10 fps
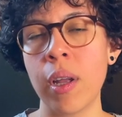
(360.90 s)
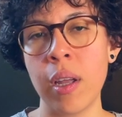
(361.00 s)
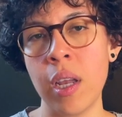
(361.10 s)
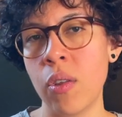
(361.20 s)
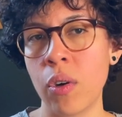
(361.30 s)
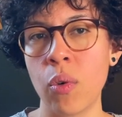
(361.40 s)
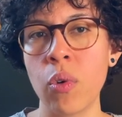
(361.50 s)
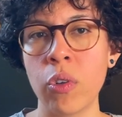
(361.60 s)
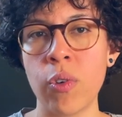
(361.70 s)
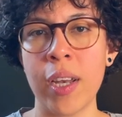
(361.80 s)
uh, either
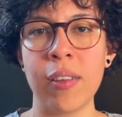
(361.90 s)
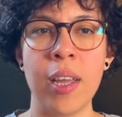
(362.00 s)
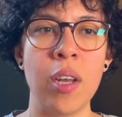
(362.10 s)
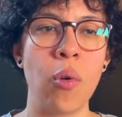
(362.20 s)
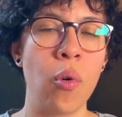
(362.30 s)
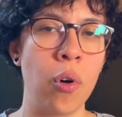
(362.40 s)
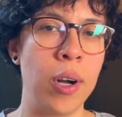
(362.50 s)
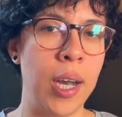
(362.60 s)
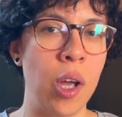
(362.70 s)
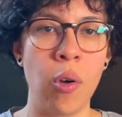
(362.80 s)
Google Translate
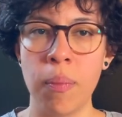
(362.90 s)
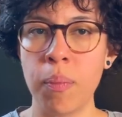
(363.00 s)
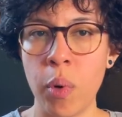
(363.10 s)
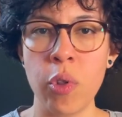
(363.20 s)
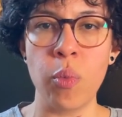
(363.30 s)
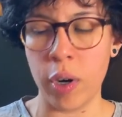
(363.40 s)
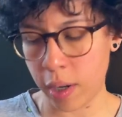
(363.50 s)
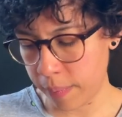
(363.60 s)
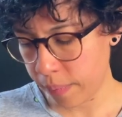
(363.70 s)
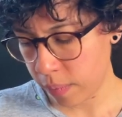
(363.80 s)
or Leo, both work.